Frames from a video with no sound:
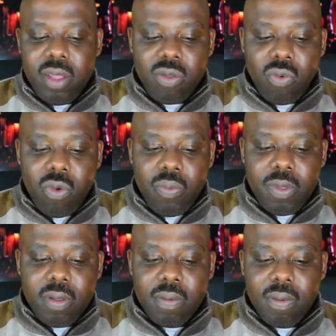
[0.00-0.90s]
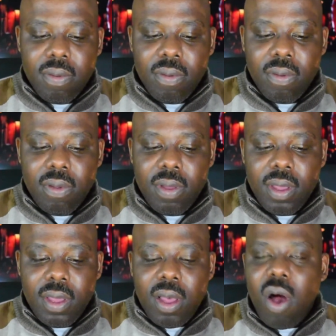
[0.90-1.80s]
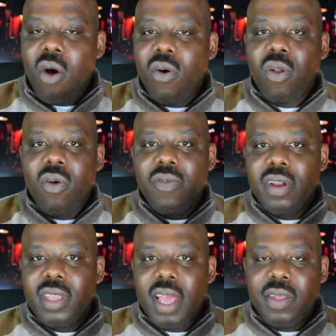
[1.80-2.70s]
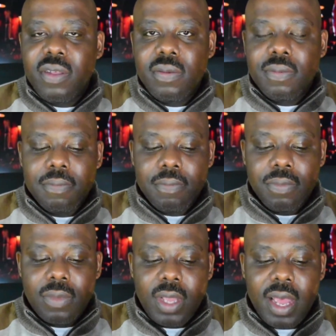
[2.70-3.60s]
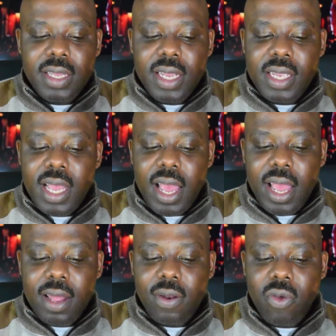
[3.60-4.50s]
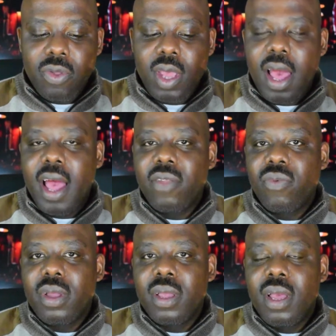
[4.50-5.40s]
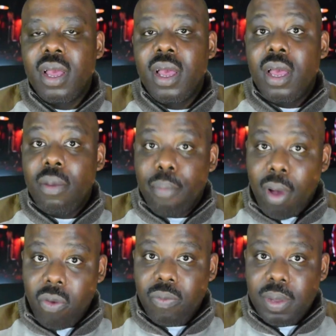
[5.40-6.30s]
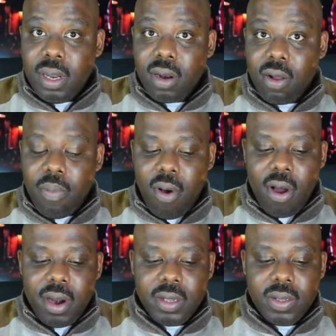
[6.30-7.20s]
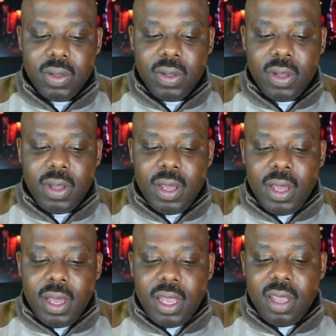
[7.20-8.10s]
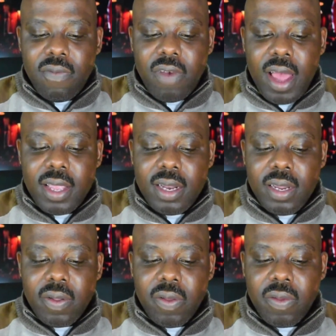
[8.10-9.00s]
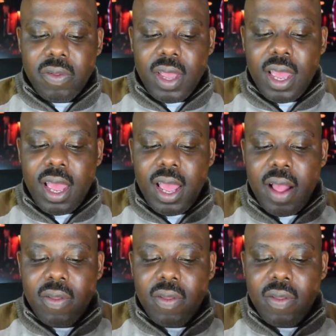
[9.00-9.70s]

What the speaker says: groups all over the nation. And then they had close ties with both political parties. And then finally, they had